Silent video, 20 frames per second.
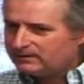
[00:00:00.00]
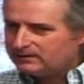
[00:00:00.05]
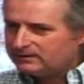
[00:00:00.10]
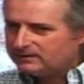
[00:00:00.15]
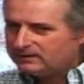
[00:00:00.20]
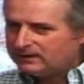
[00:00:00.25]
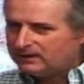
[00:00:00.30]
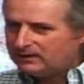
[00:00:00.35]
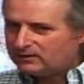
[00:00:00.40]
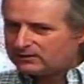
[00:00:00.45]

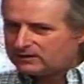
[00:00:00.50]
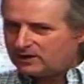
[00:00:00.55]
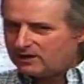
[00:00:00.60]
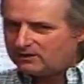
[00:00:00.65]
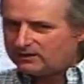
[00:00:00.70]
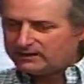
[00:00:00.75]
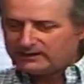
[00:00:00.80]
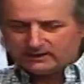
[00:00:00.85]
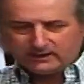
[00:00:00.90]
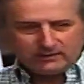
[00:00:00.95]
You know,
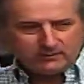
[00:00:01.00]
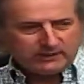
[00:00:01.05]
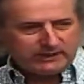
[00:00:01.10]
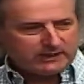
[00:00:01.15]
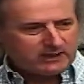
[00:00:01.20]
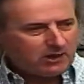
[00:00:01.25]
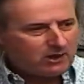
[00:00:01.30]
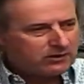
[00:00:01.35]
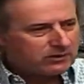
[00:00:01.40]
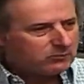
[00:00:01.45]
he
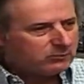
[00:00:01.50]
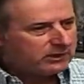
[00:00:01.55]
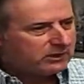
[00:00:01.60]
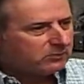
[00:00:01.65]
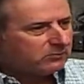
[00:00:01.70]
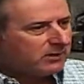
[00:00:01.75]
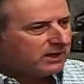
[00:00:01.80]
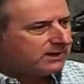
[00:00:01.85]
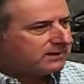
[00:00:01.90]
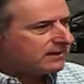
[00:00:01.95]
called it what it
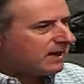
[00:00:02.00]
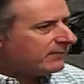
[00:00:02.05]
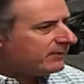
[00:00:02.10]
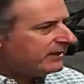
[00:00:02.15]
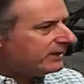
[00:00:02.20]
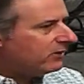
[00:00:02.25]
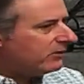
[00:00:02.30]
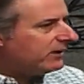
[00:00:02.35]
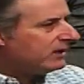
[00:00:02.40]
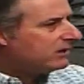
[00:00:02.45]
was. How many know he